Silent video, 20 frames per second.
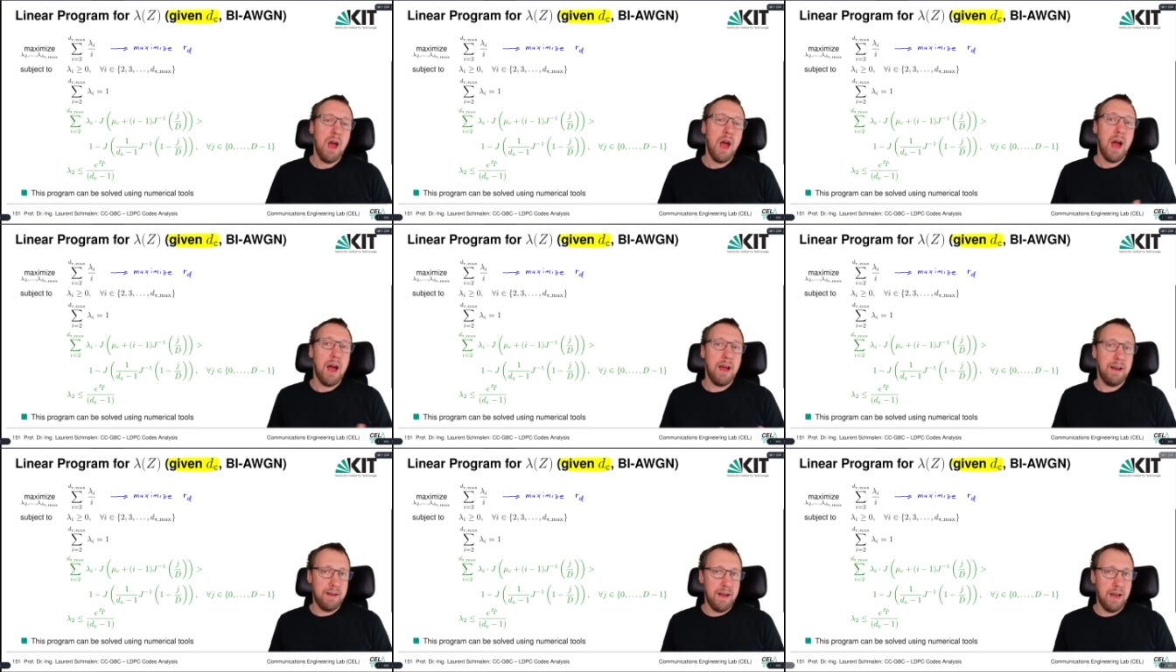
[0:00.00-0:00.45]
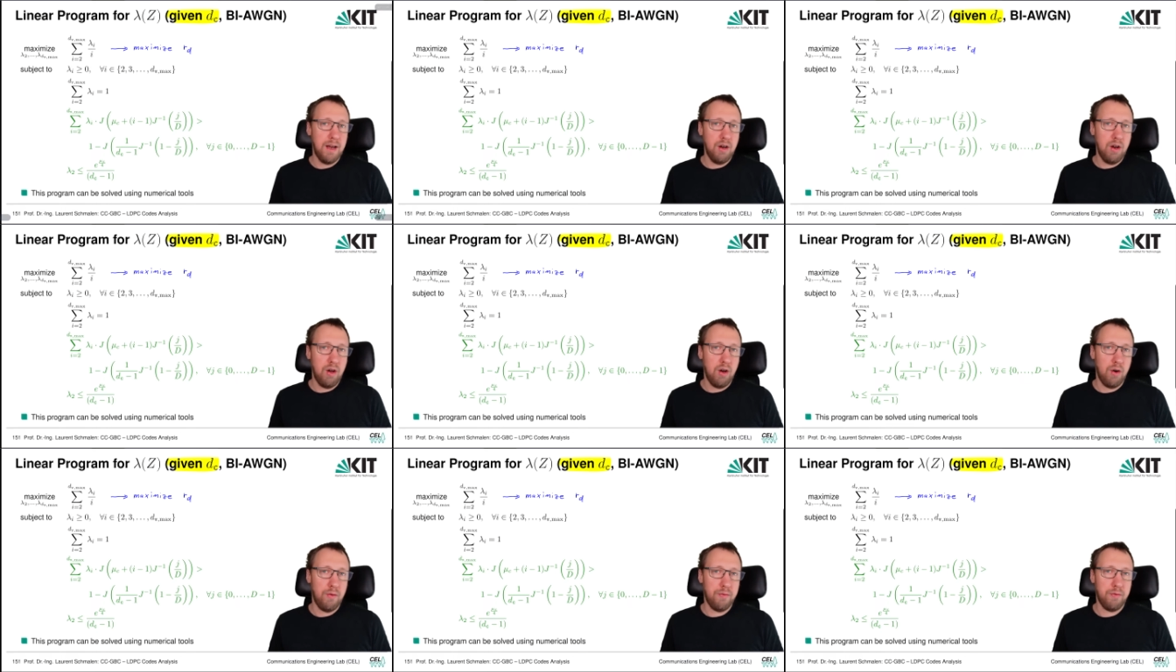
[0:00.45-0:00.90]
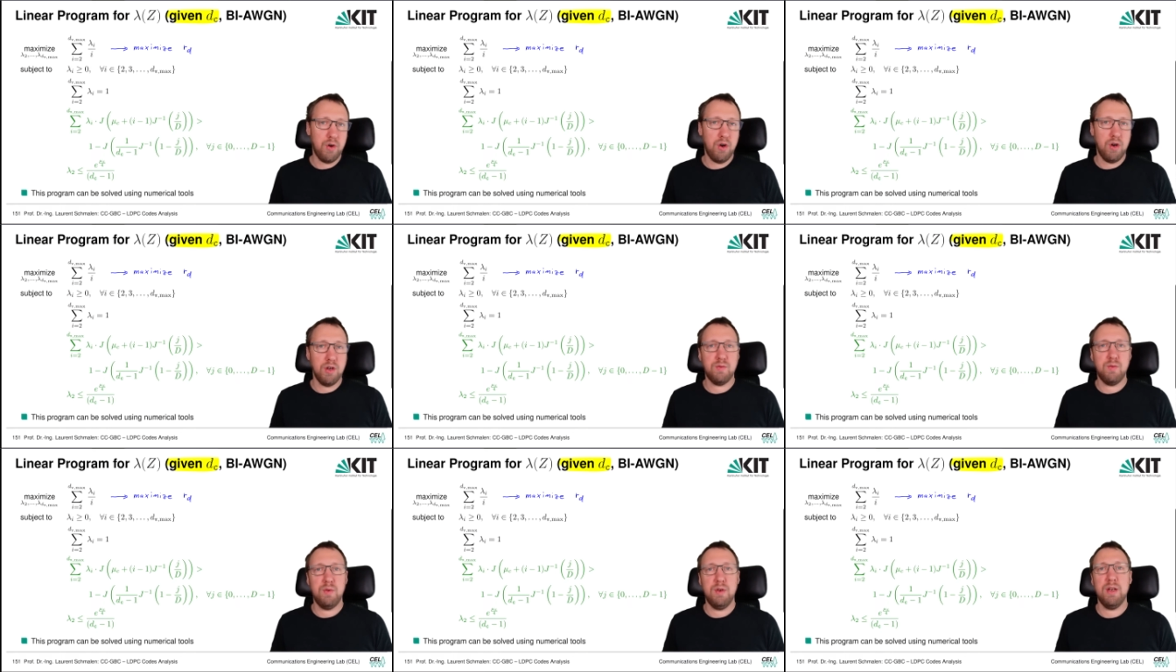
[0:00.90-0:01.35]
And then, of
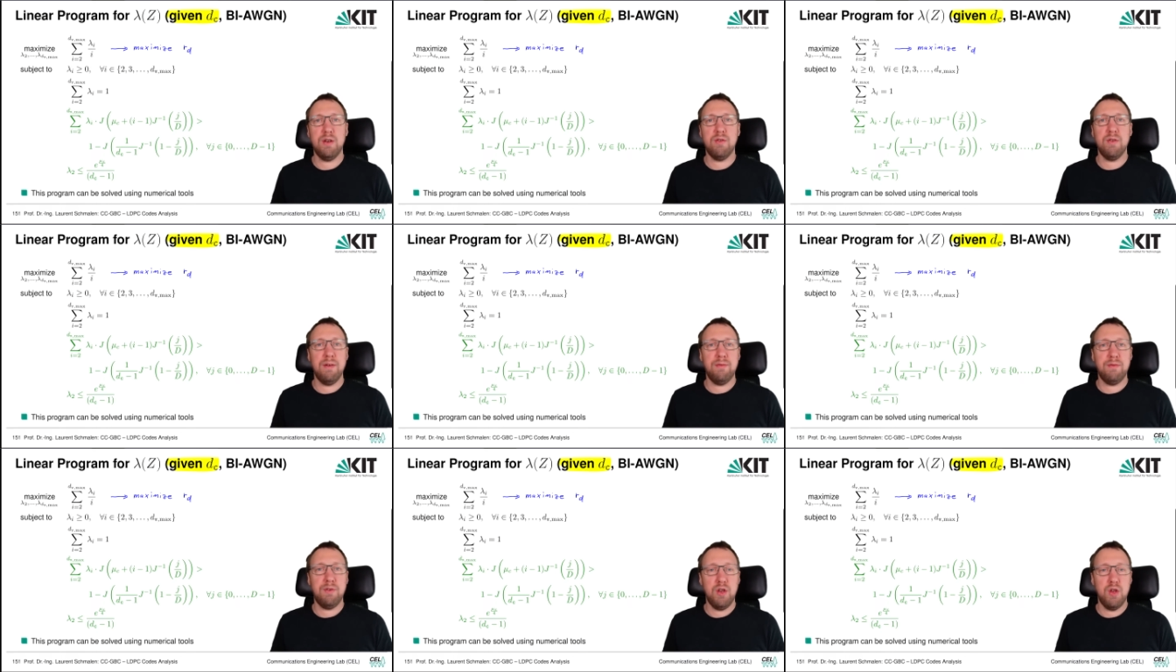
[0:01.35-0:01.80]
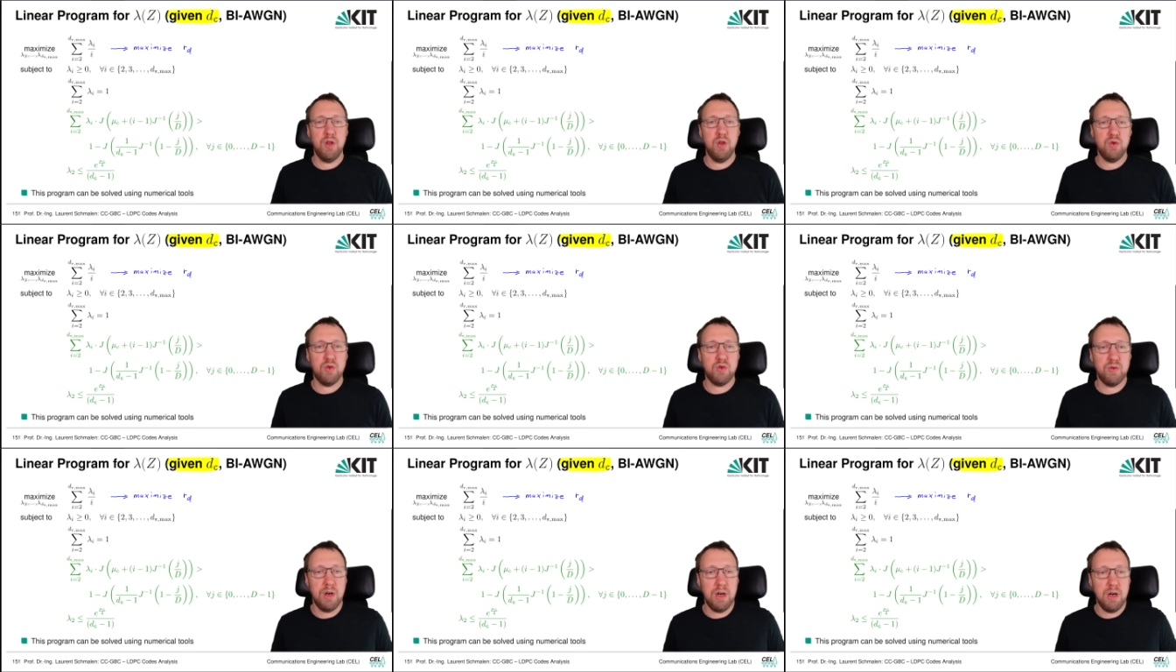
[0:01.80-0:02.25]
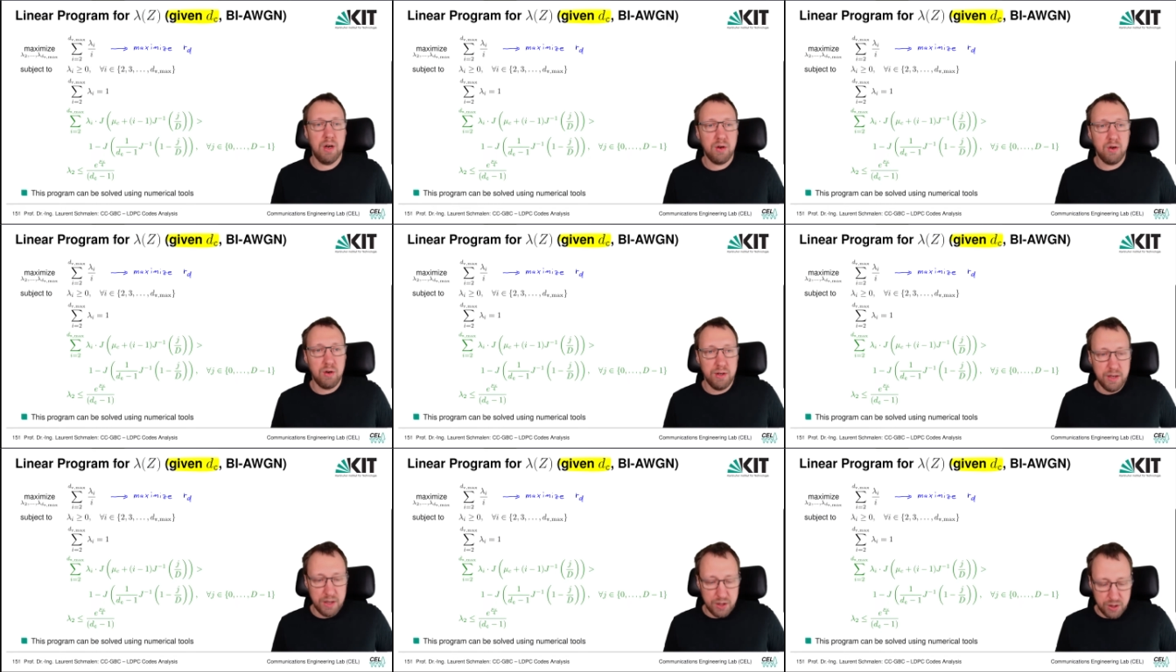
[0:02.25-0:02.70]
course, we need to have the usual
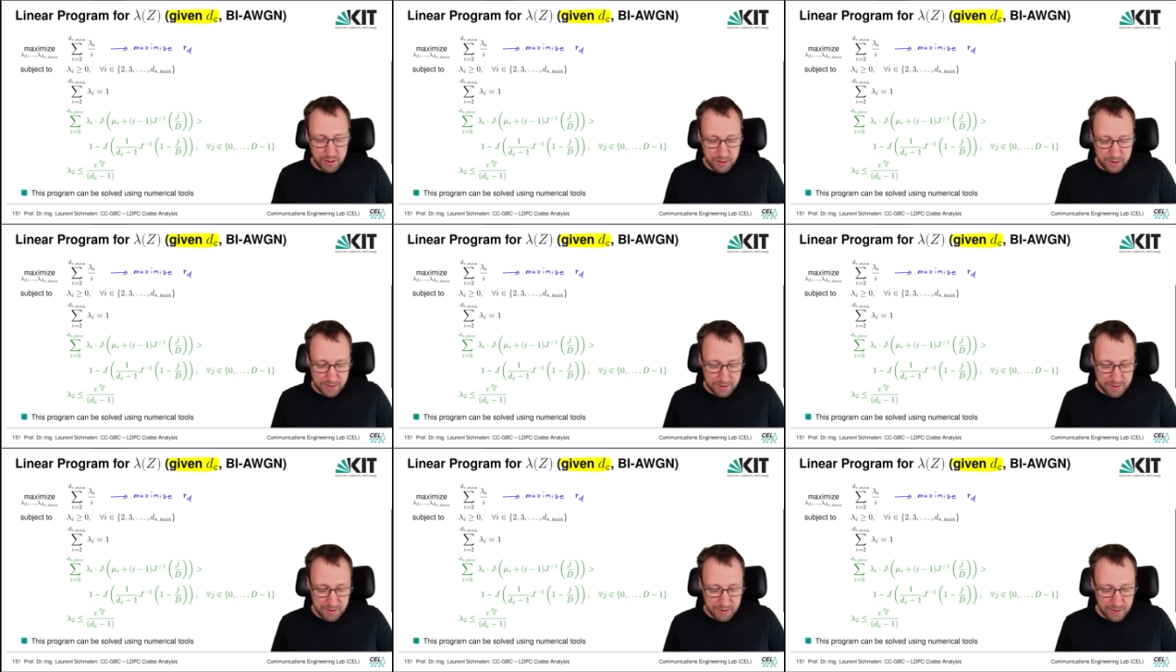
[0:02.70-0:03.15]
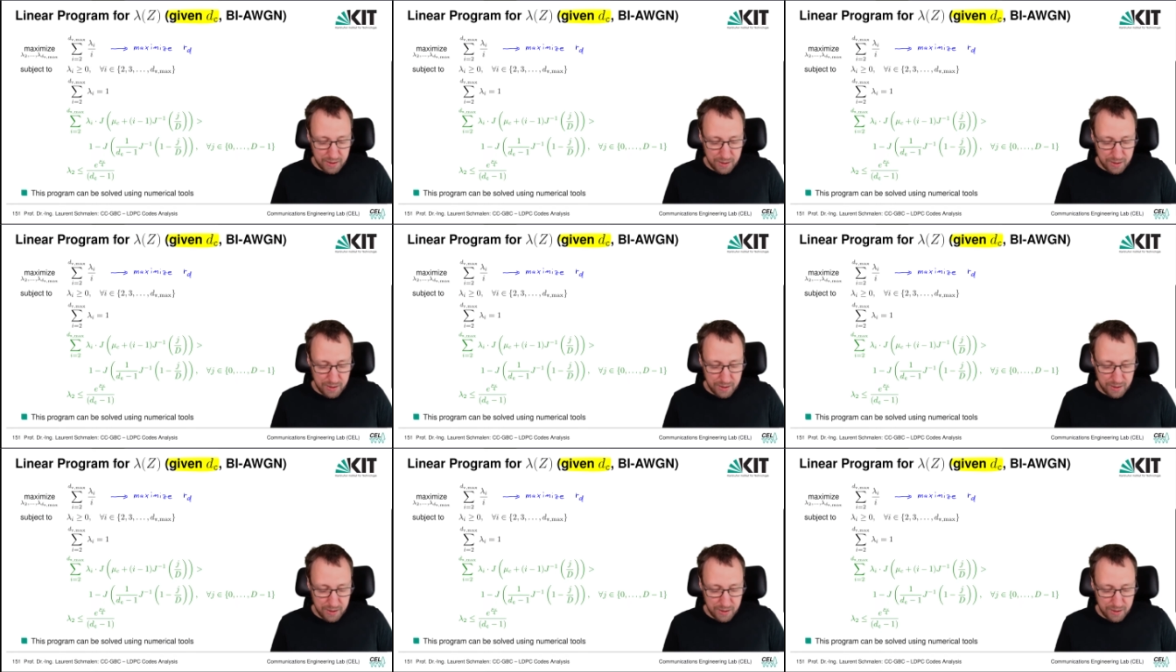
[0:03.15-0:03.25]
conditions.